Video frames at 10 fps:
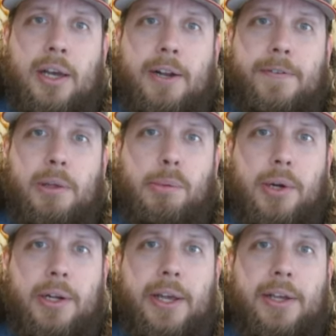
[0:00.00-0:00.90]
uh,
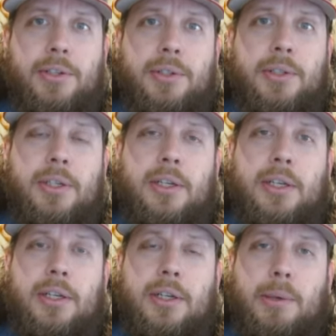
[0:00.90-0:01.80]
NFL broadcaster.
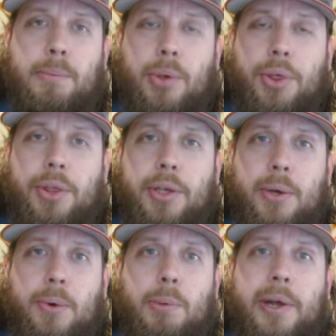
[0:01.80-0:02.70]

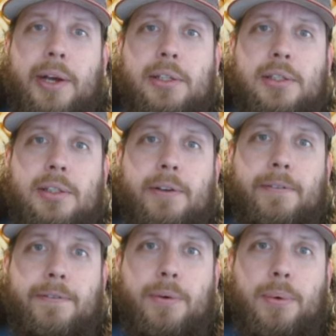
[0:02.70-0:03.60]
Both quarterbacks
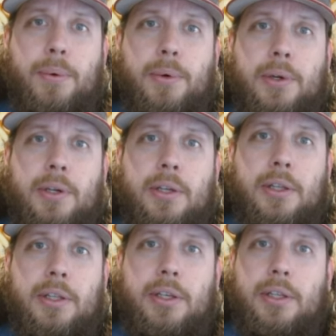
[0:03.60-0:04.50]

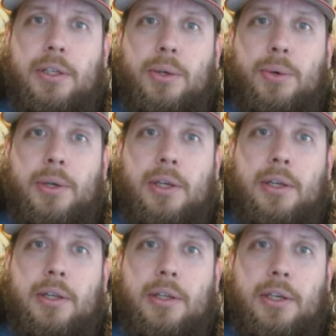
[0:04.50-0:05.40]
for
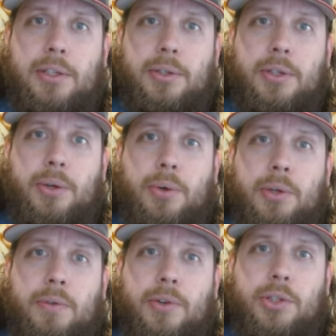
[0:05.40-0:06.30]
Illinois Eastern
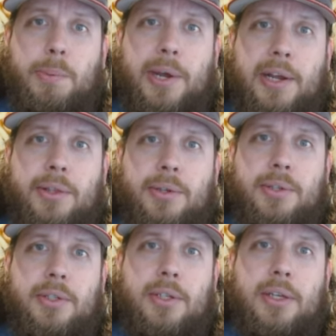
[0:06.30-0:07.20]
Illinois University
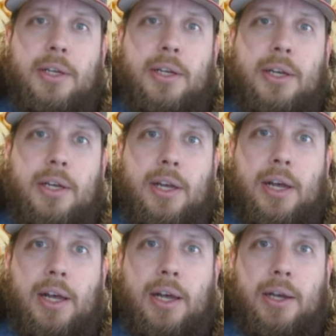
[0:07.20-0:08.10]
Panthers.
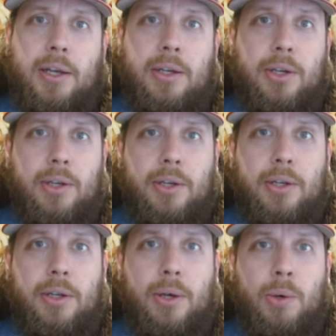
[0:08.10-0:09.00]
Uh,
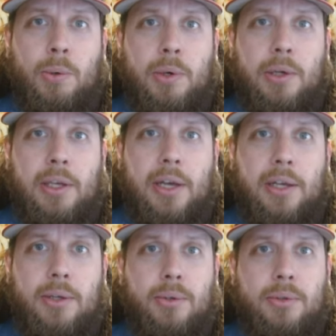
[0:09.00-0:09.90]
go
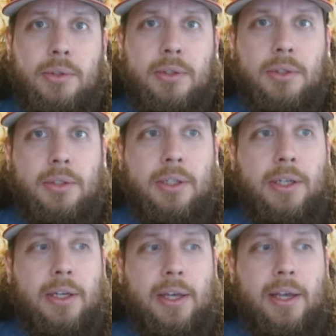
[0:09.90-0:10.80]
EIU,
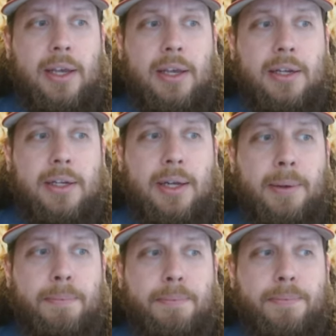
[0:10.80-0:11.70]

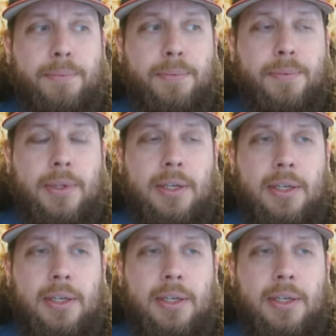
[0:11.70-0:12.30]
and um,